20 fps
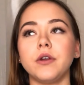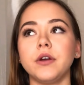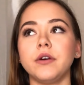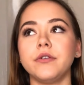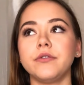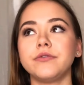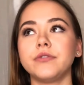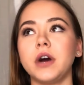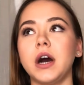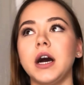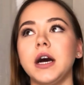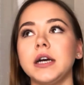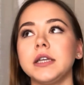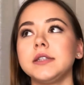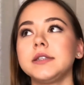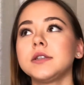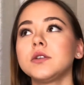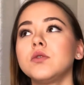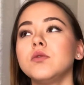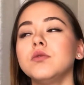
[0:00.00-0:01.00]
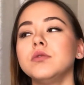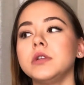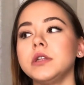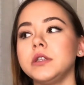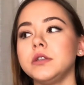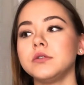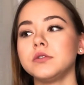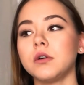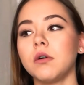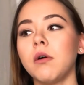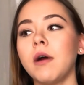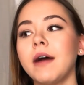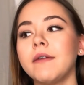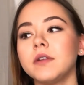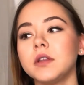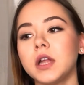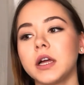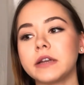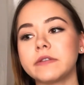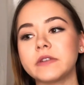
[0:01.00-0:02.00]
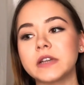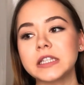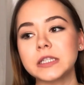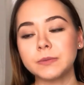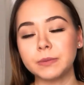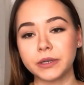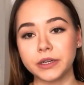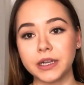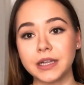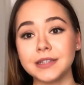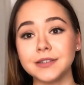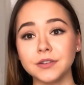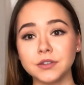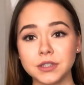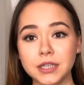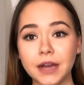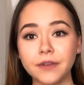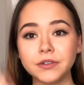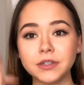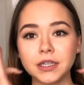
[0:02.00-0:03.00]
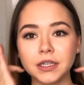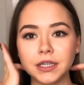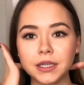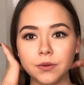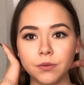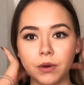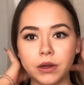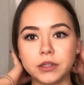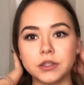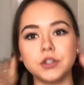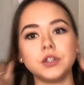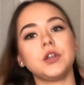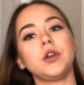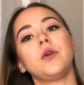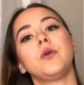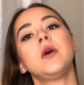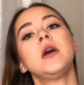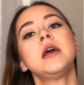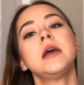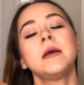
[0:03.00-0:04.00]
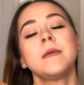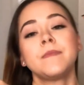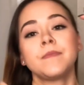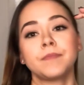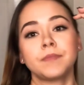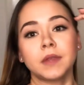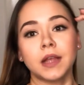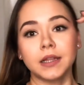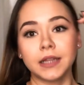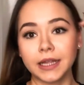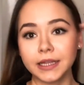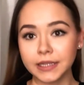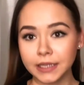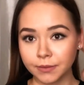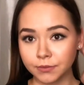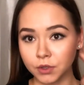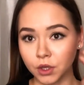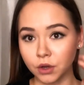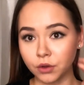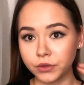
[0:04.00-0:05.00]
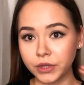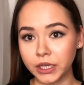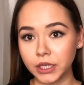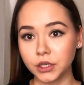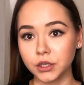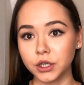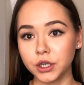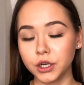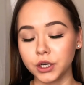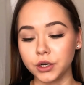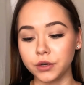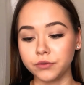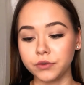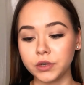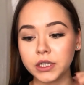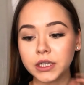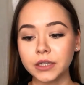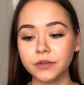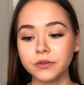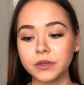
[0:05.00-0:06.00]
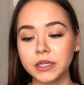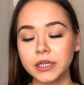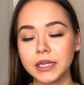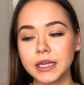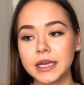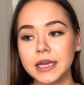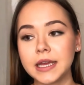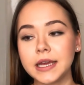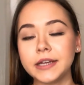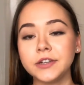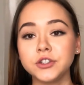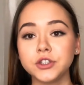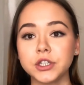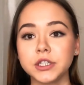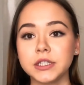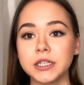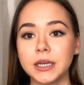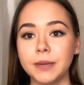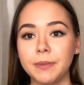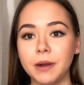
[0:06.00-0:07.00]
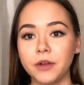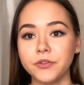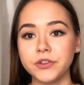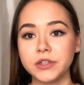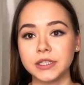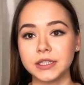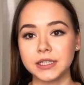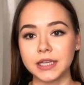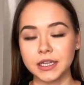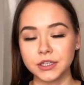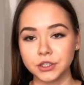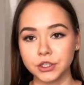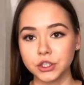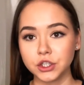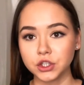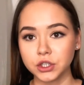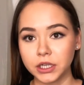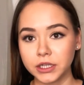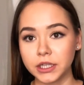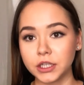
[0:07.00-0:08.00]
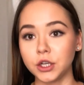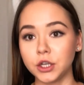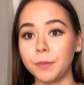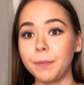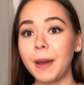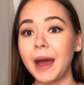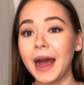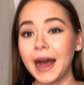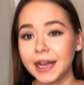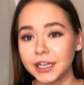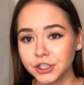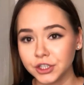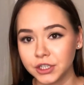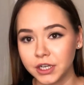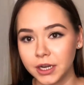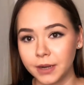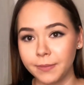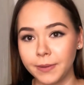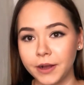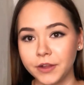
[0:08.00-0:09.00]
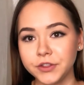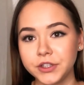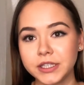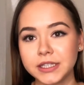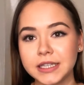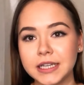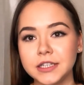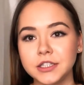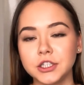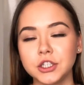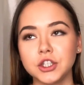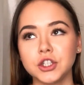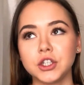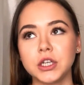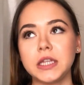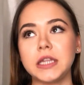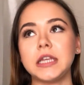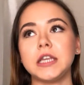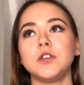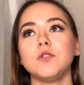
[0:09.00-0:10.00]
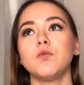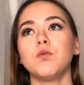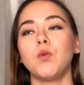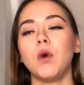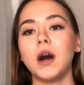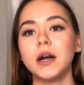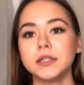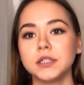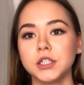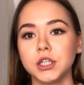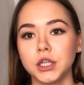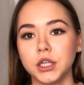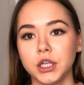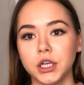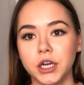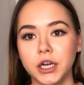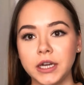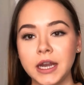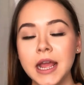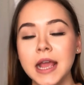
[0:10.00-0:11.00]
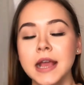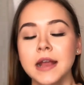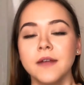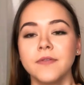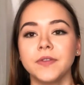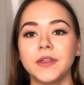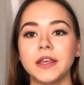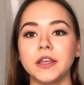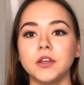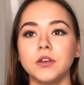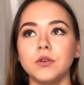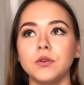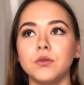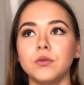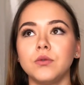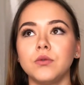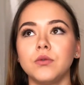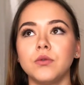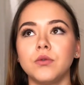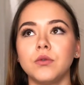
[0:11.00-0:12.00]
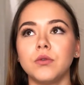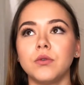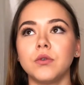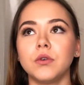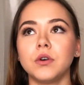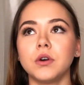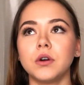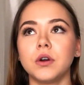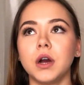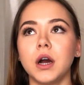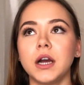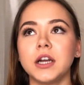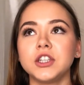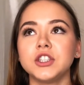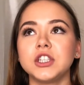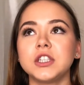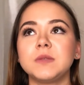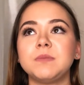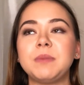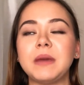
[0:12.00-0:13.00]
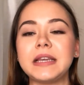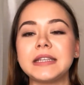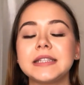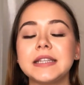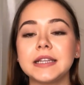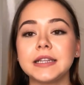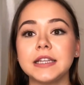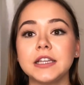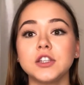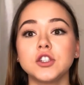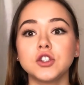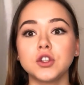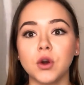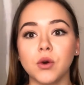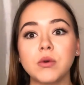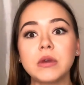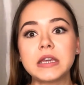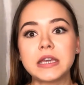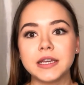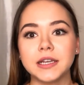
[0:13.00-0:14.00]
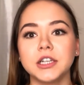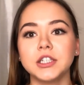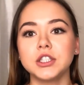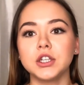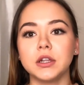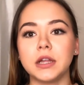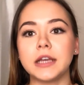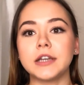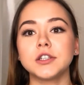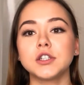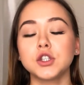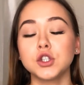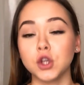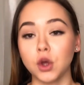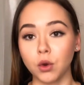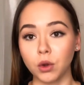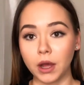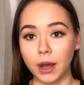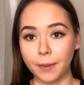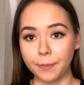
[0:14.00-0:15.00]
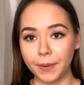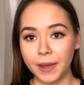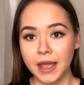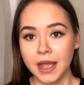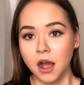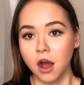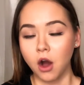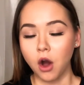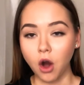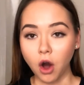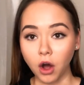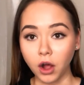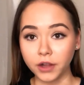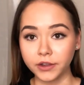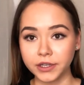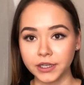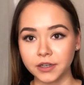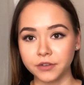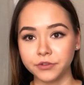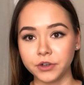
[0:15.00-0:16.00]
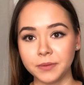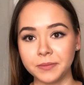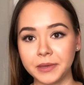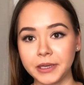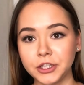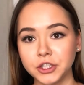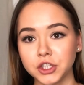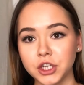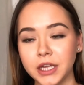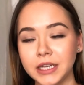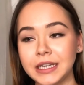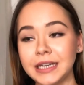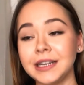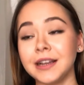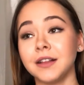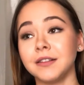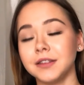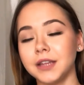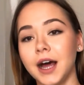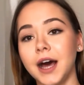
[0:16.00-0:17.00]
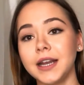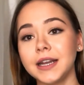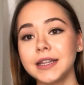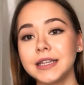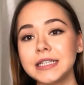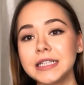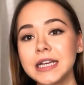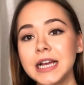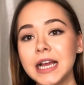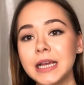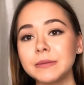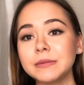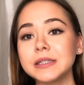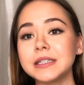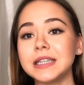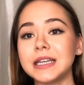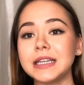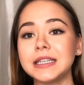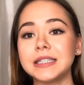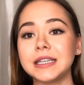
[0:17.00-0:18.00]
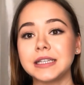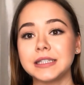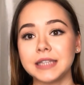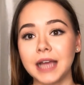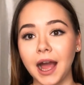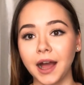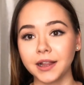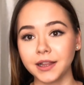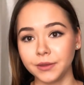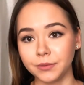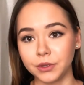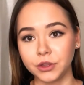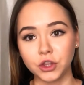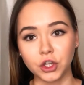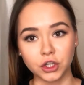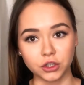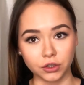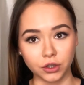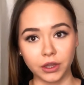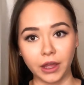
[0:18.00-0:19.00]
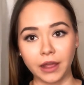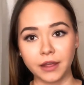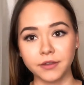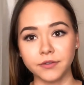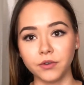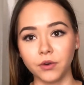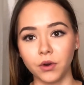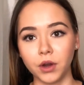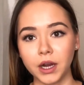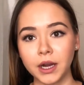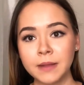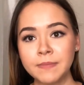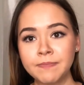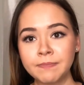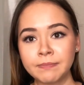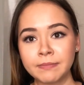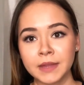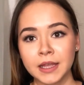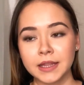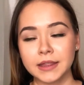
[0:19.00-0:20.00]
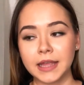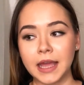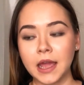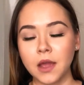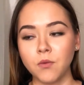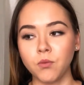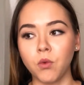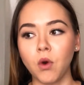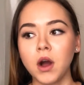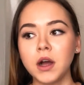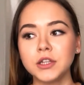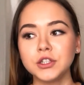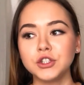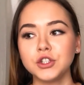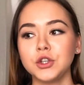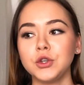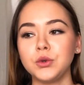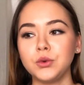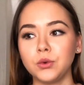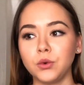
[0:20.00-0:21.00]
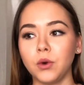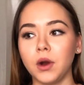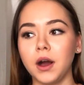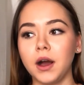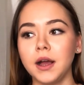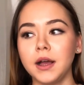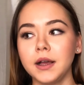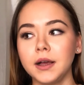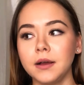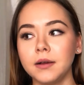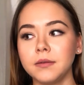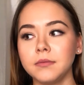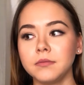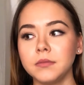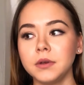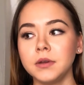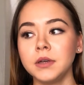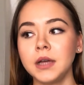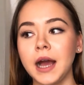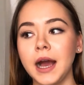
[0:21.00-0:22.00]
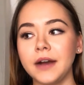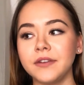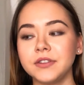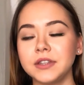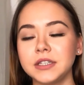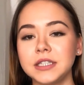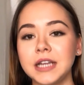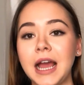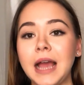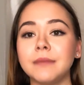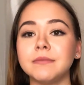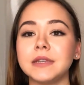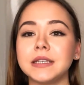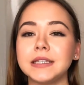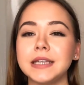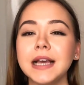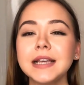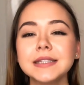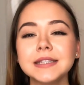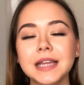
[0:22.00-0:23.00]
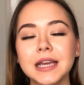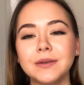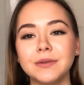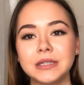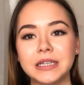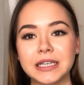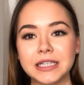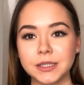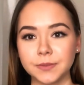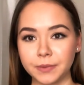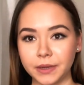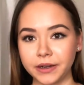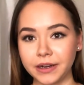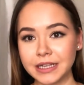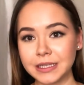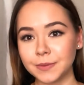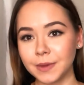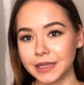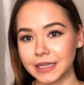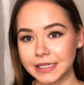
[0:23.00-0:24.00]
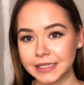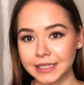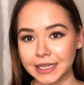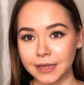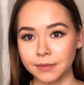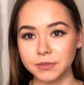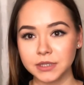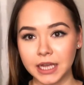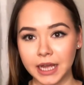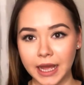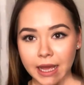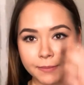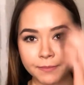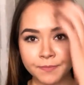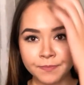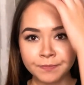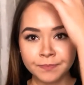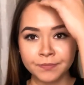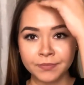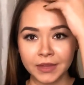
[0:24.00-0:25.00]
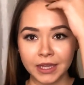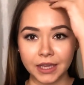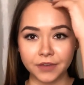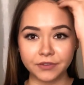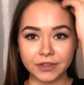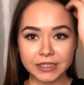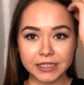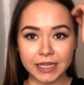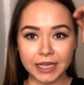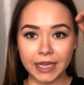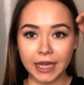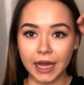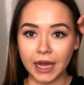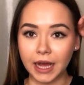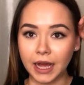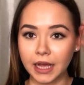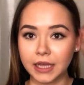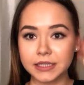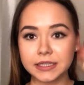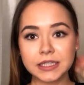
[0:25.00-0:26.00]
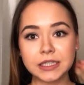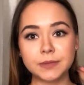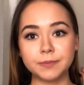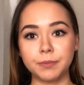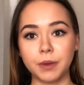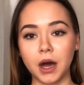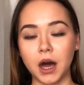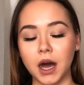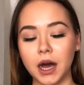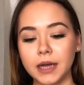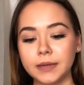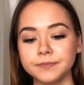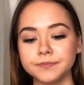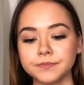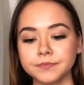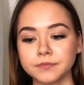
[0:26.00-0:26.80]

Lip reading: of school and you don't have a lot of experience. You definitely want to let them know that you're really, really interested about this industry, that you're passionate about this industry, that you want to learn, that you are just basically so eager to like soak up all the information. And a lot of the times that is exactly what they're looking for. They want to, half the time, like, yes, they want experience, but at the same time, if it's like a spa,